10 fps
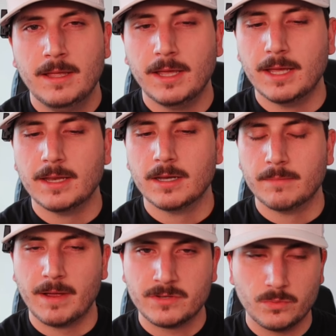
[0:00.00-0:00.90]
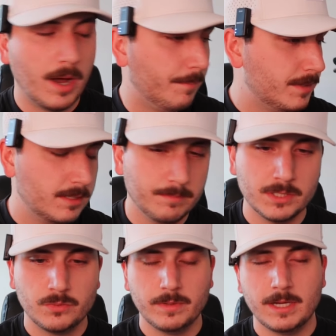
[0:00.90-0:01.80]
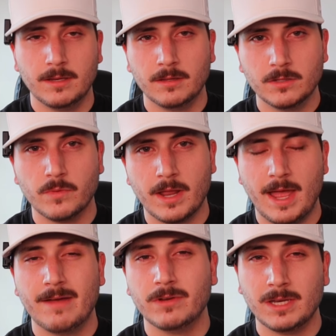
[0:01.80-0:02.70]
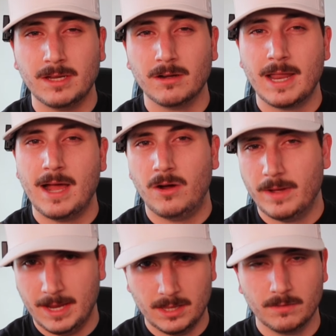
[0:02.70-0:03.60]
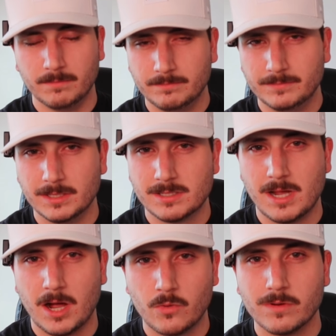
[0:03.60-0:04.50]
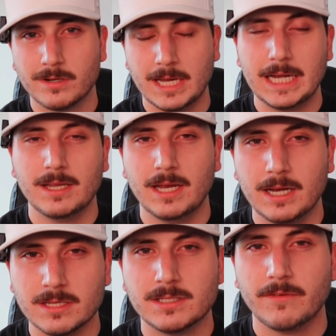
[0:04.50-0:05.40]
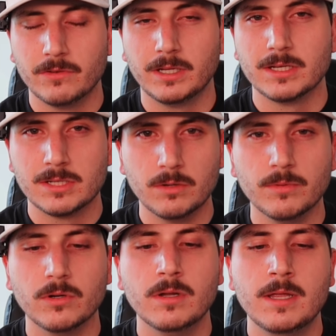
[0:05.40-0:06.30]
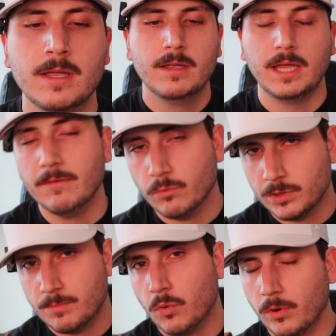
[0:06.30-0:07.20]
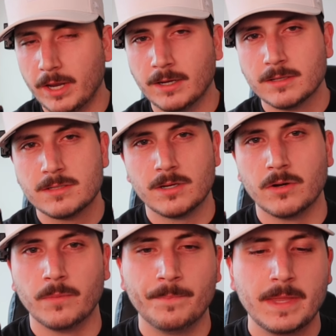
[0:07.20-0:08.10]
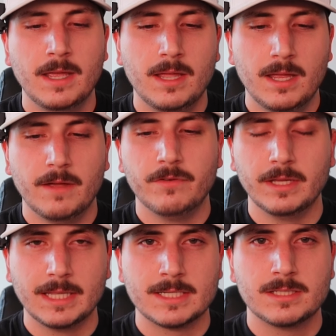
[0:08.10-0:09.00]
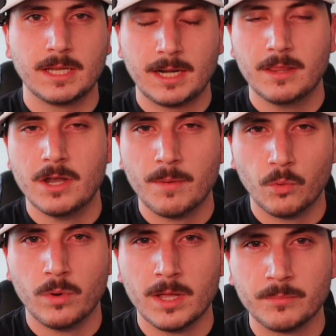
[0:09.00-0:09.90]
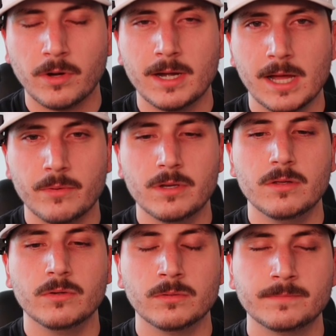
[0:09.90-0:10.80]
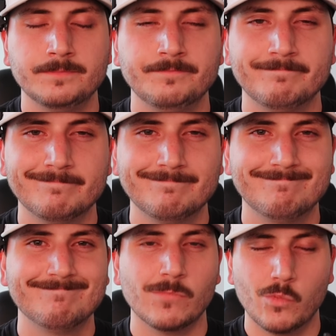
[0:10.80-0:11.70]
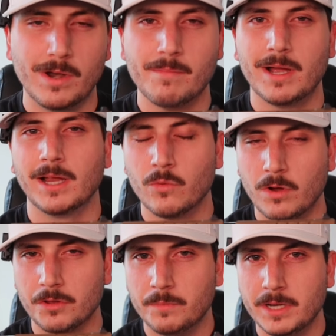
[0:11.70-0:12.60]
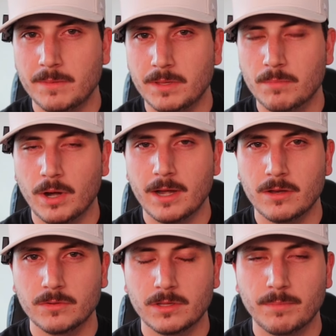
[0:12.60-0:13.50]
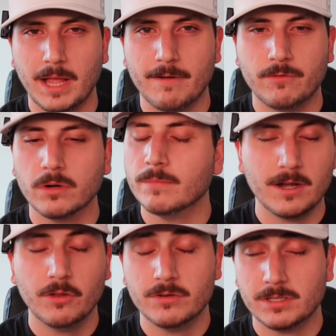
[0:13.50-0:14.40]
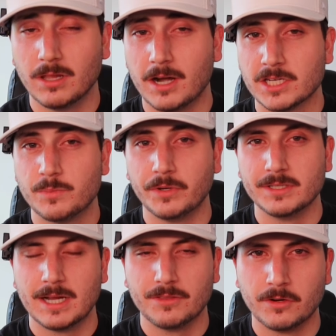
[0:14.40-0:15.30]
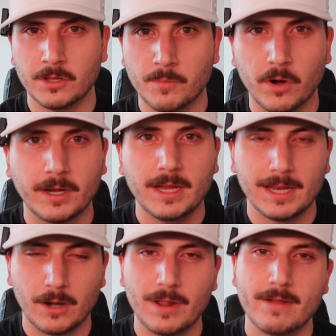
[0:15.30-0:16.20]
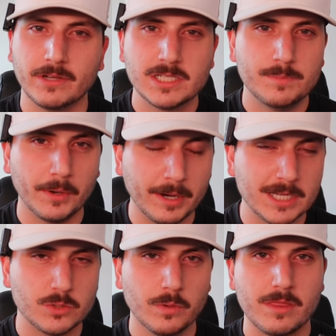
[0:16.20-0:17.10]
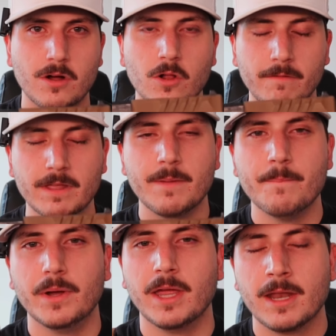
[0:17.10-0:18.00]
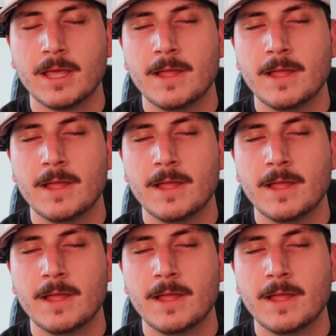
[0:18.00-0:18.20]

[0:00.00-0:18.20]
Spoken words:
And I've swapped between the one I have in here now and the stock one, and it is definitely considerable, even with the porting. So I feel like that's kind of the number one upgrade I would do when buying a Walther PDP brand new to the platform. I know there's a lot of springs out there on the market, and I don't have experience with all of them, but